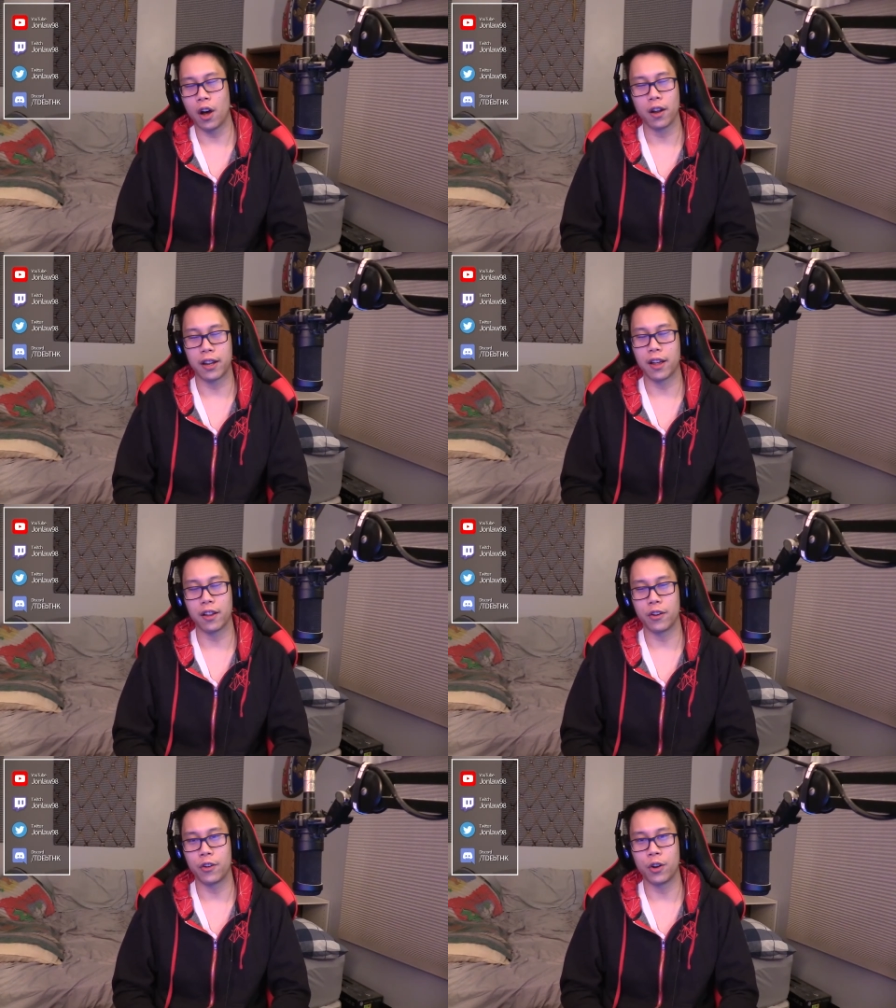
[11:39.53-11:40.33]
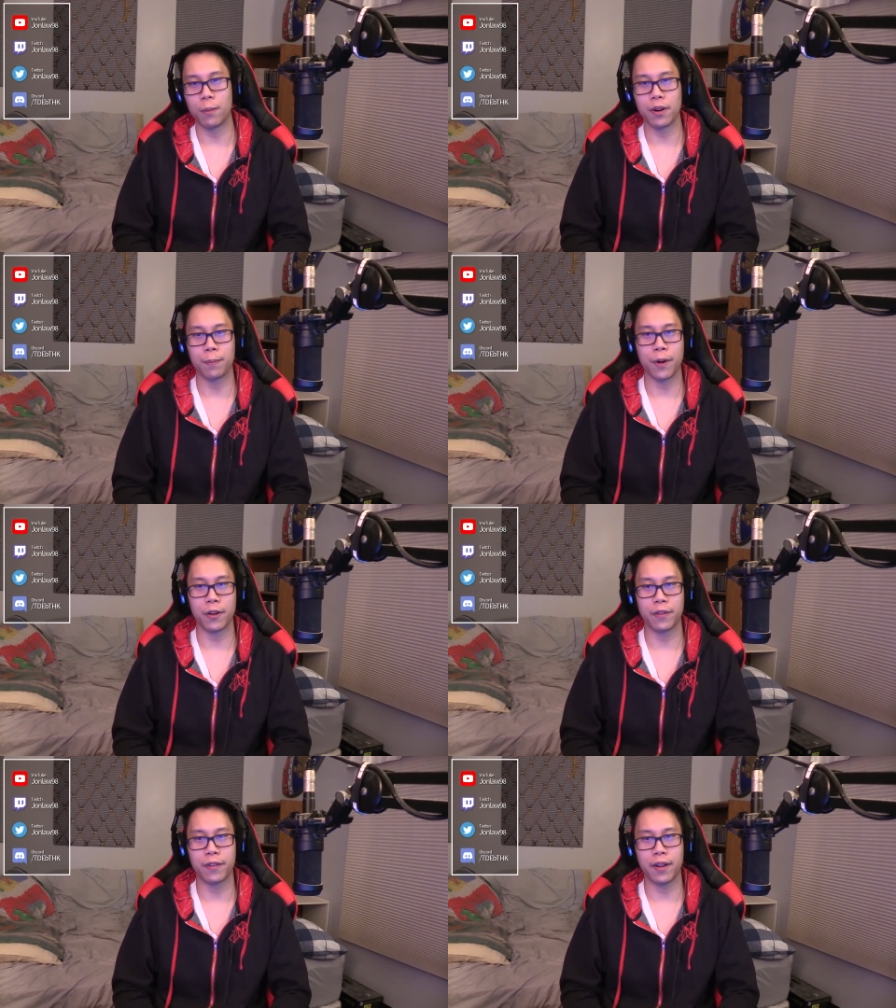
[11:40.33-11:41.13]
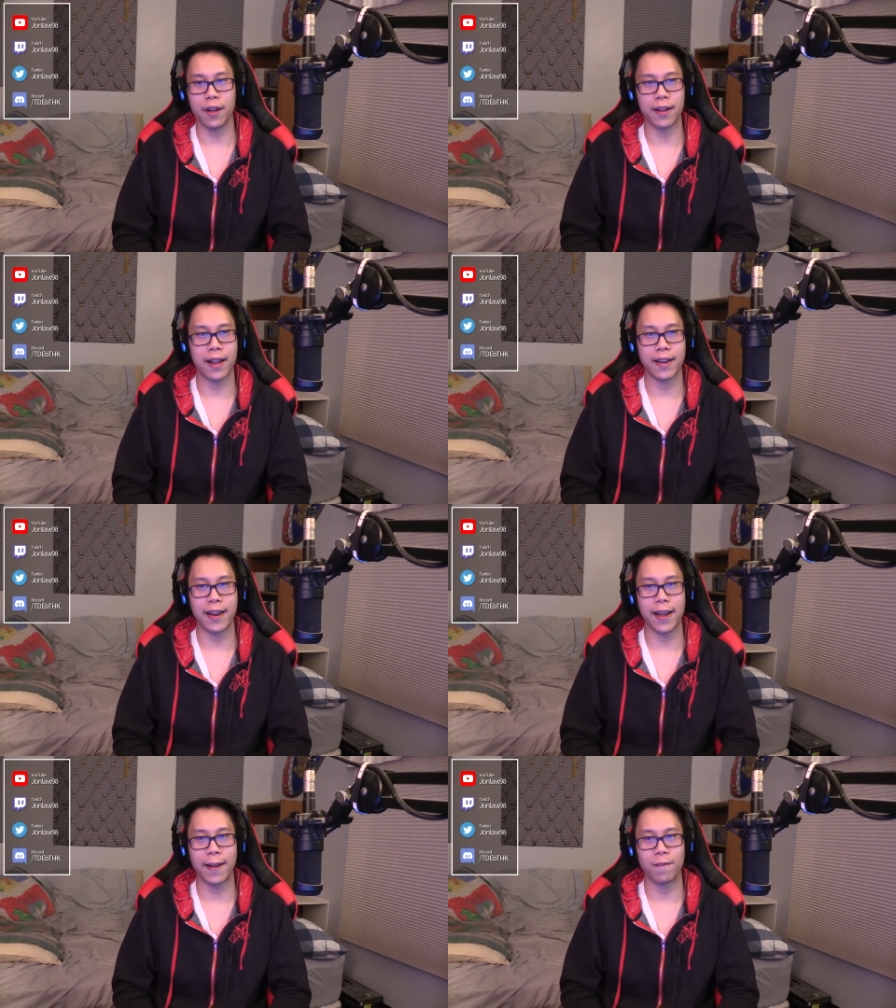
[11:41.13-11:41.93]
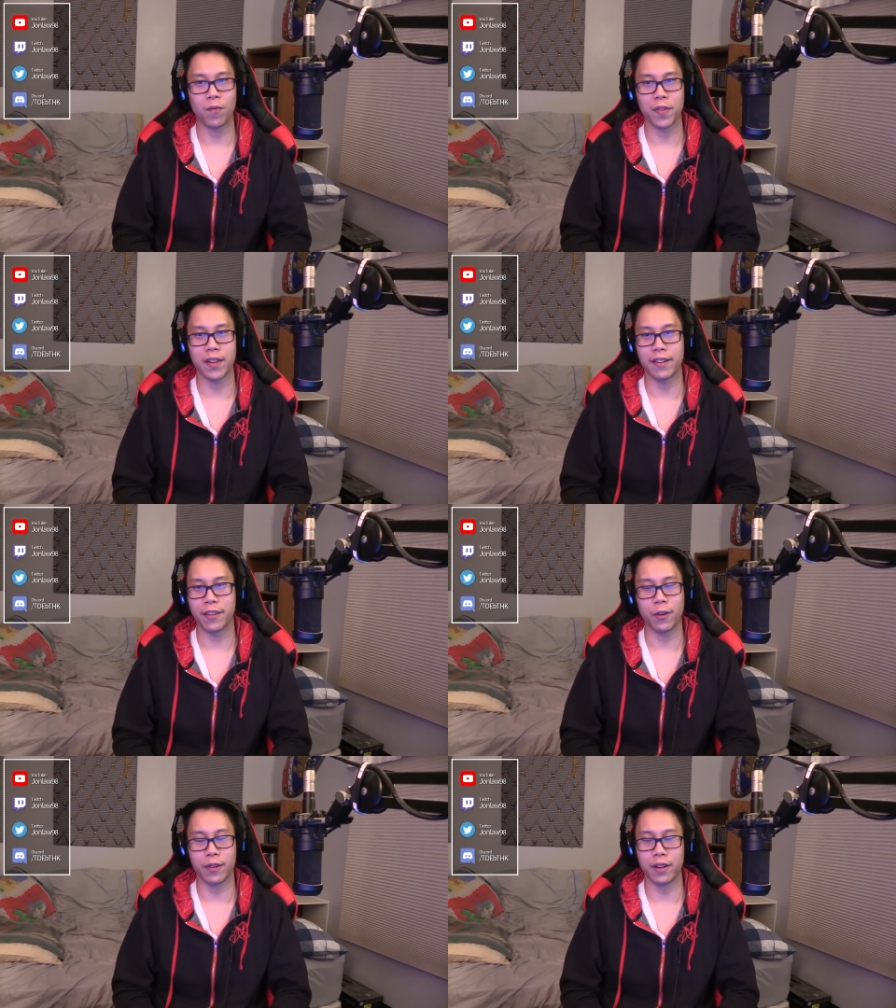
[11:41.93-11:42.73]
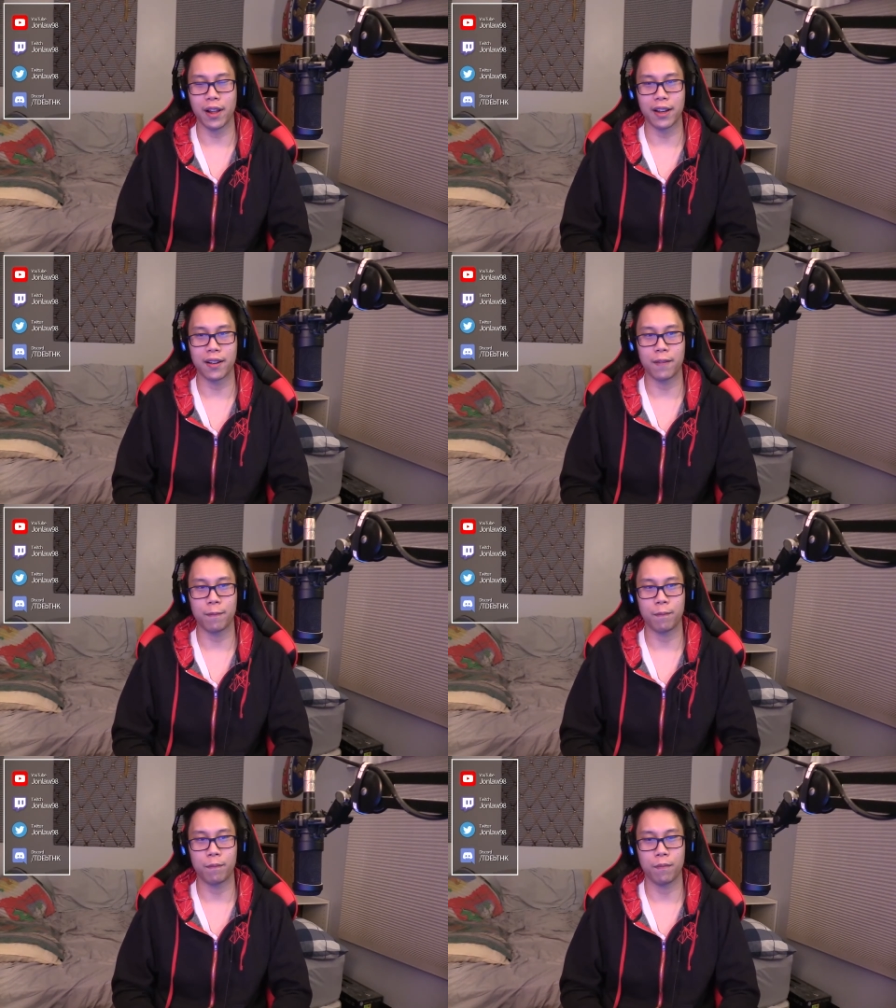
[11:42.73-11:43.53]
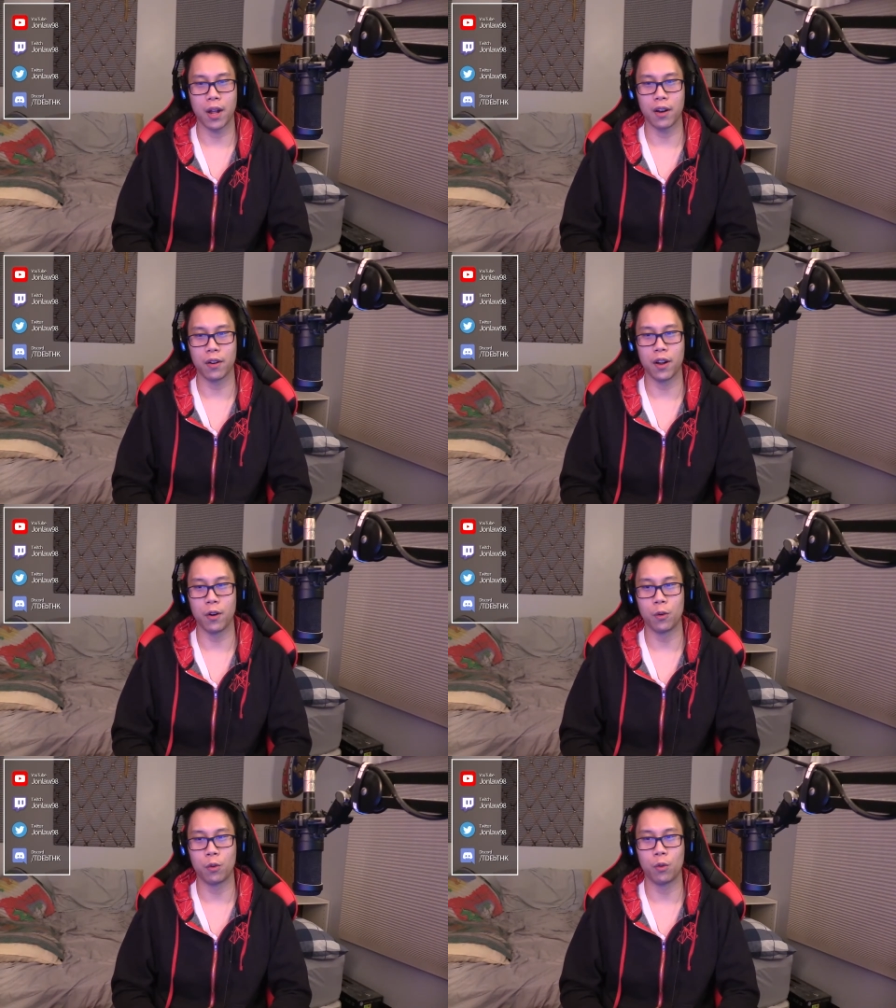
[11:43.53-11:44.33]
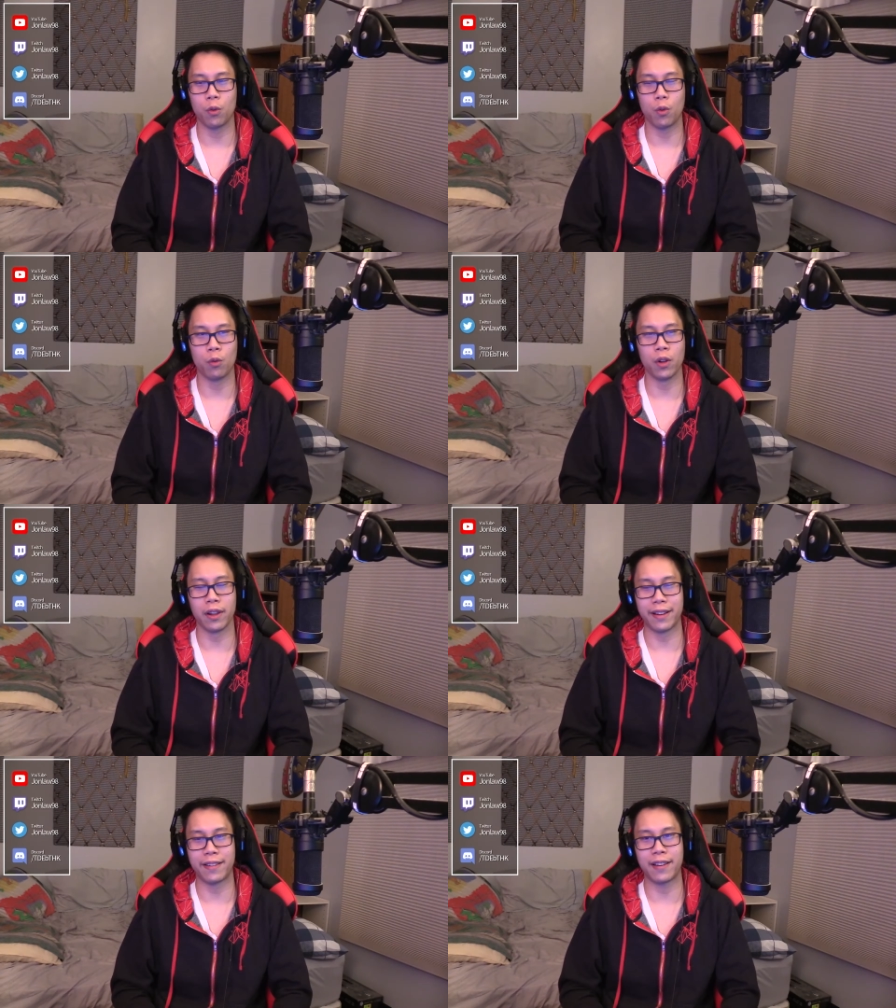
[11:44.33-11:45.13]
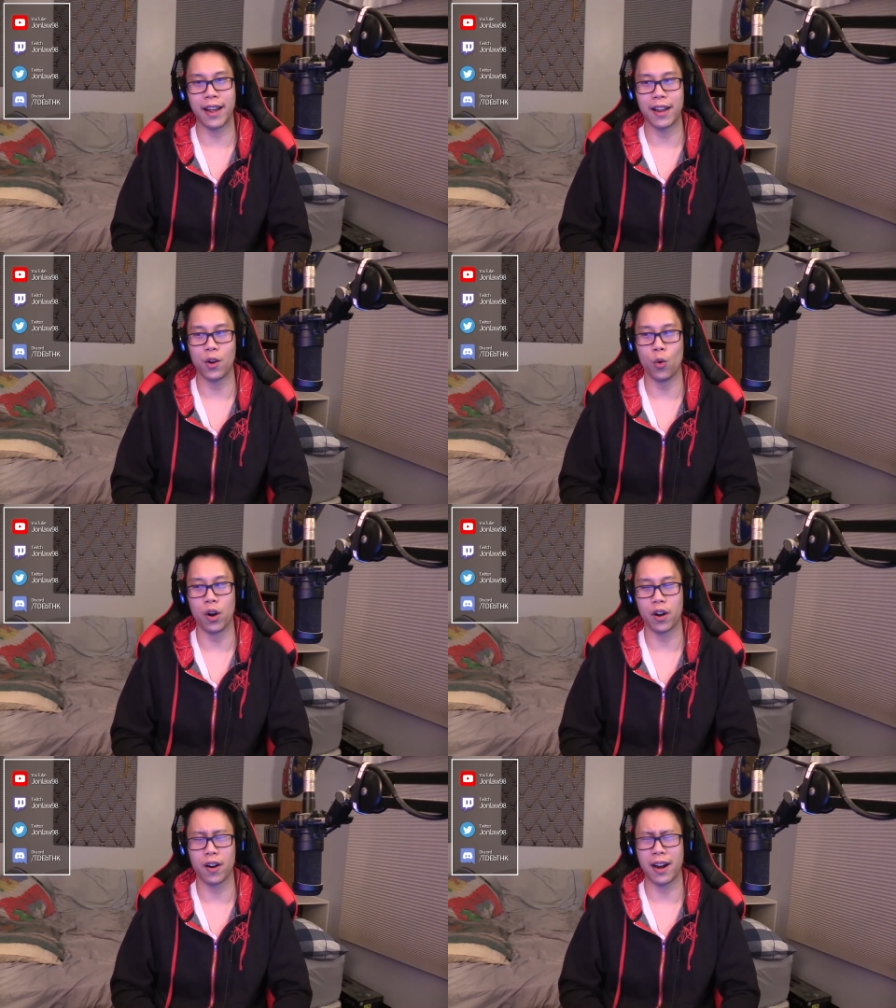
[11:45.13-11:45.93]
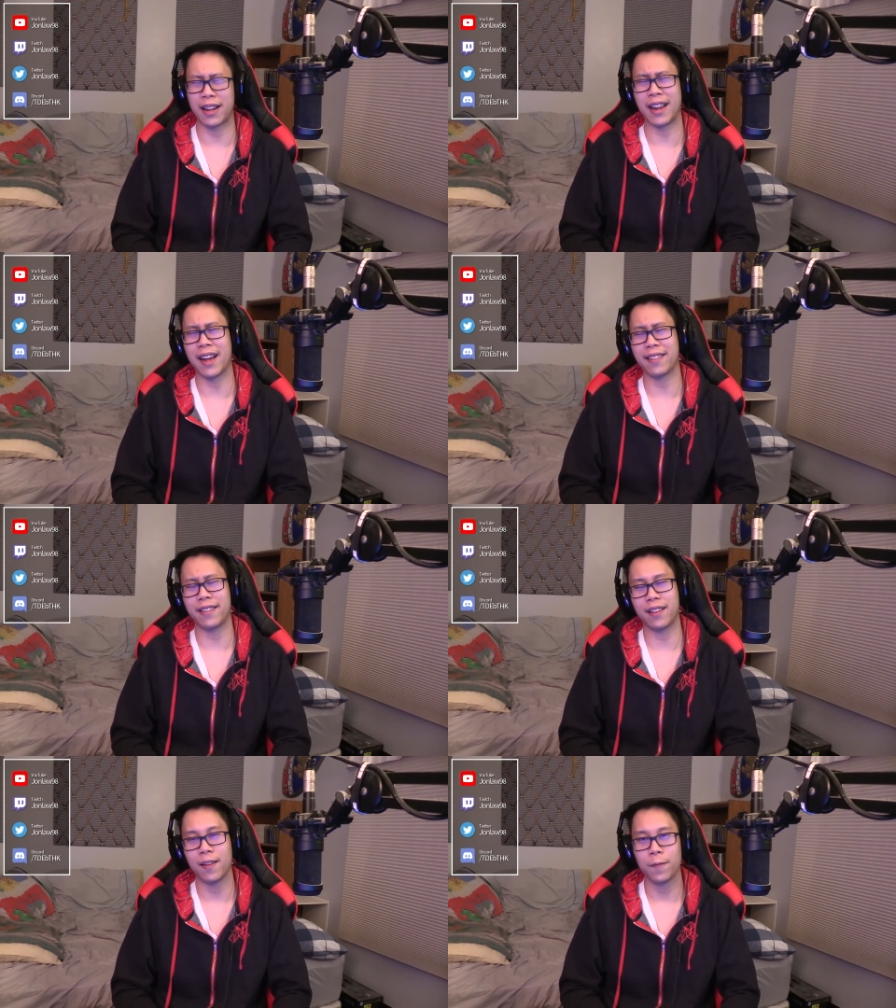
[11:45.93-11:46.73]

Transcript: the other YouTubers post on that day, and just goes in, like, I don't know, release date order, I guess.